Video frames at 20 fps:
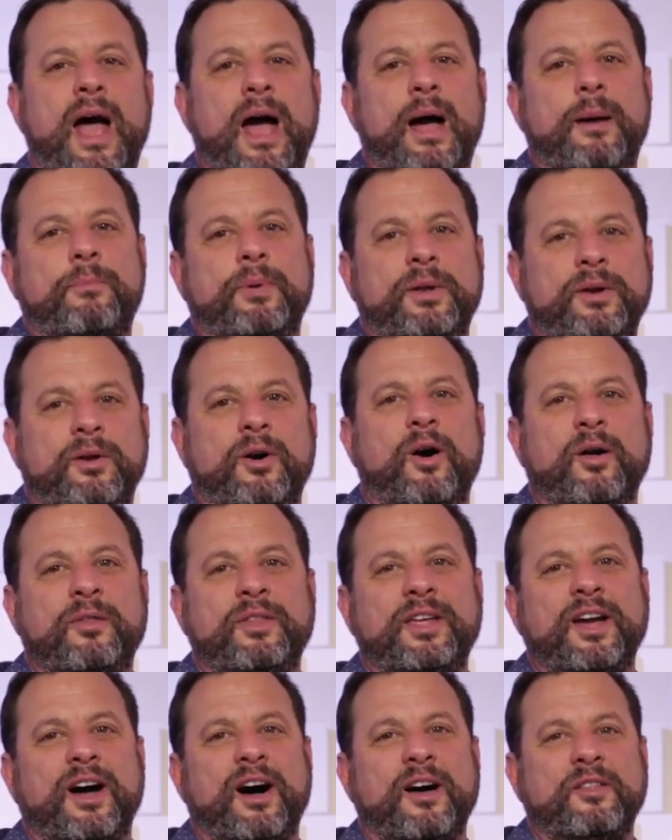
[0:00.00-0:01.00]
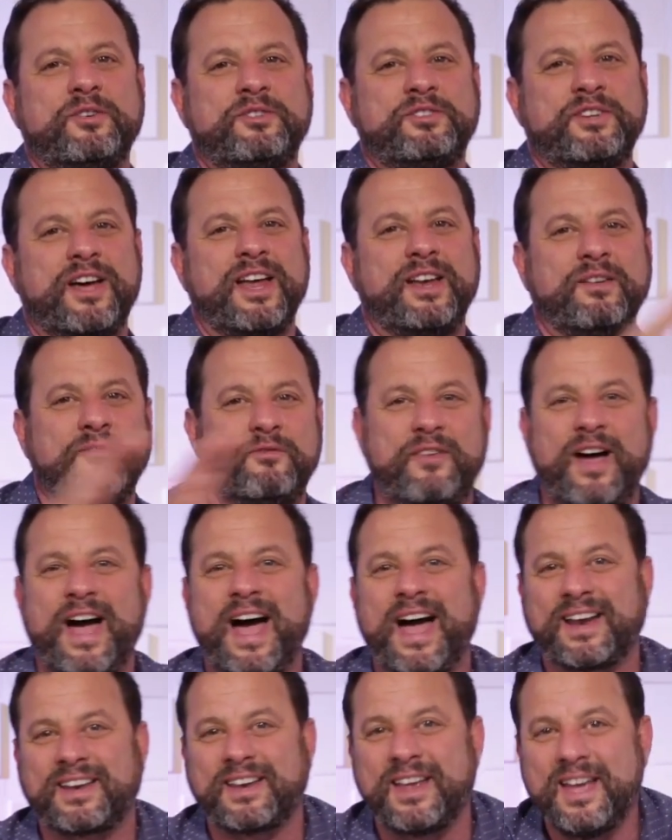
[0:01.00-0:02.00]
happen on the other side. In
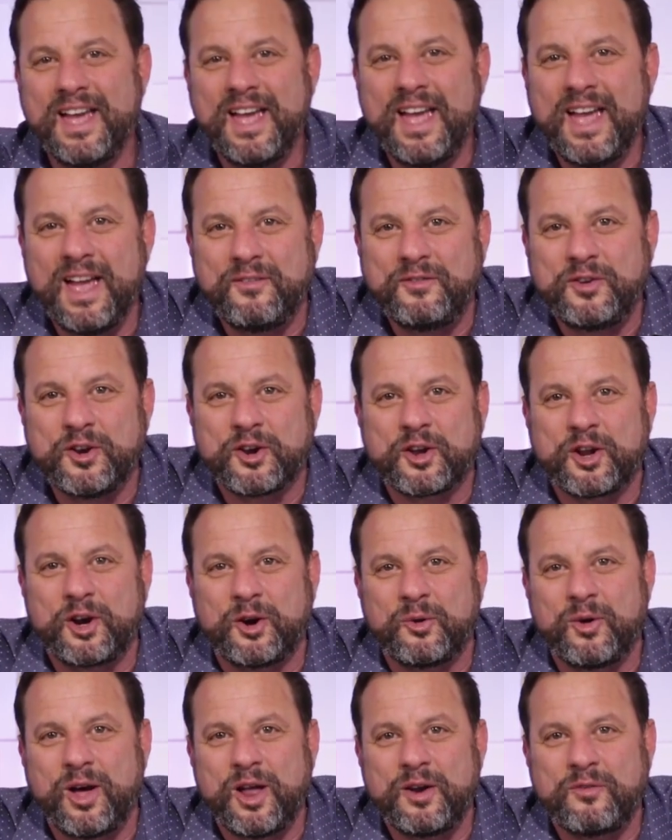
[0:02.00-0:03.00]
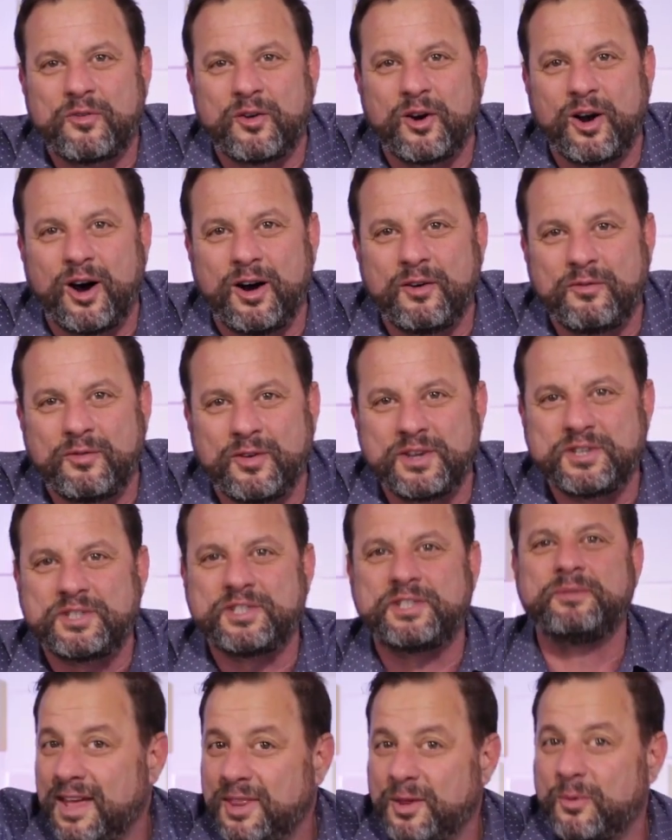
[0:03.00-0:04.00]
fact, if you're going to run for
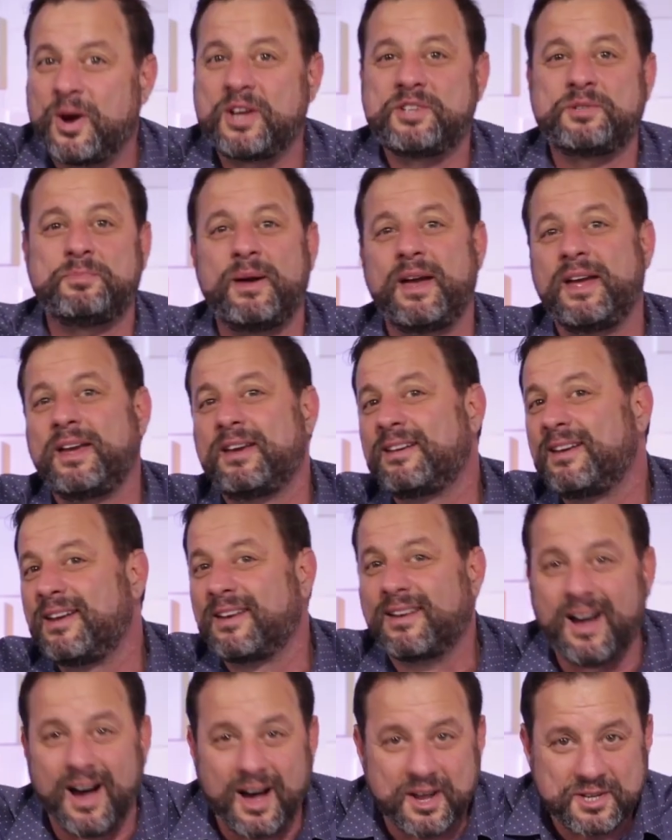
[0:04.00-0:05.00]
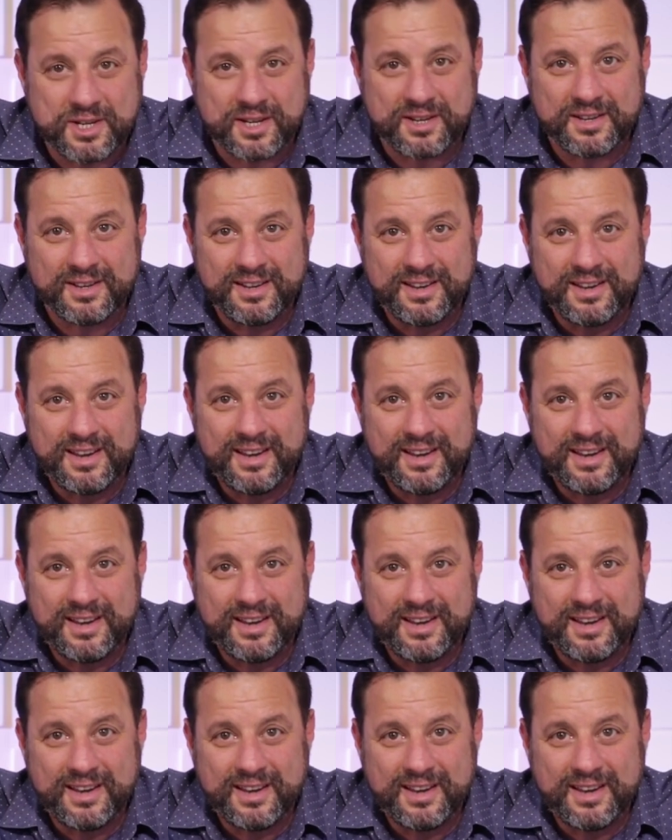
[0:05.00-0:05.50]
office in the West Bank, in Gaza,